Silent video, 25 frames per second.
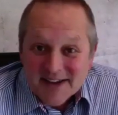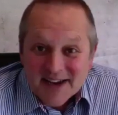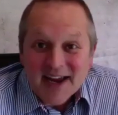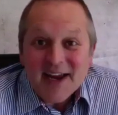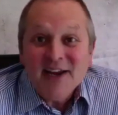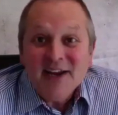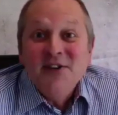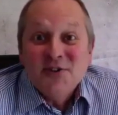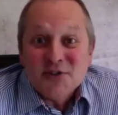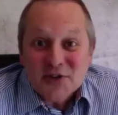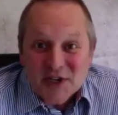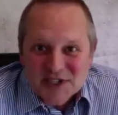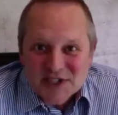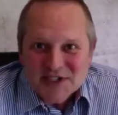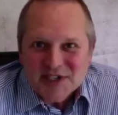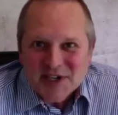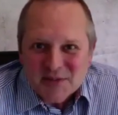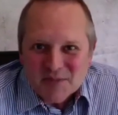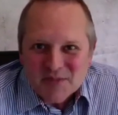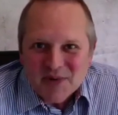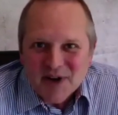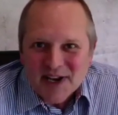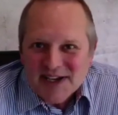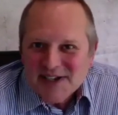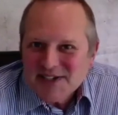
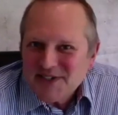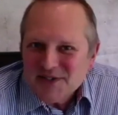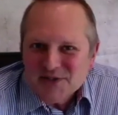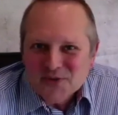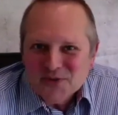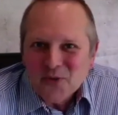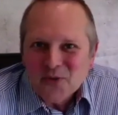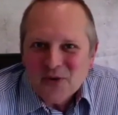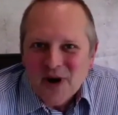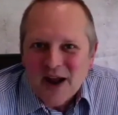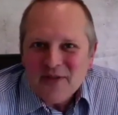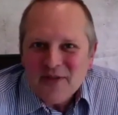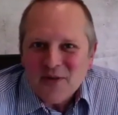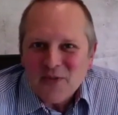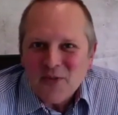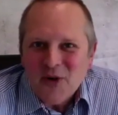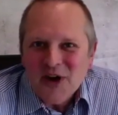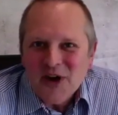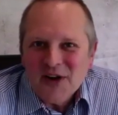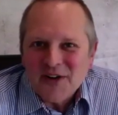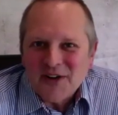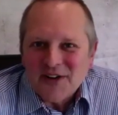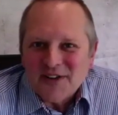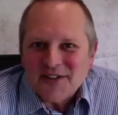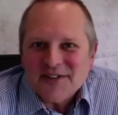interesting places all around the
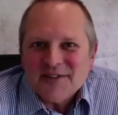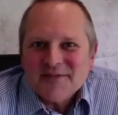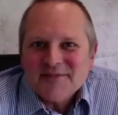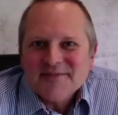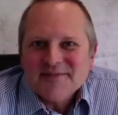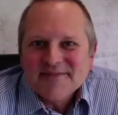world.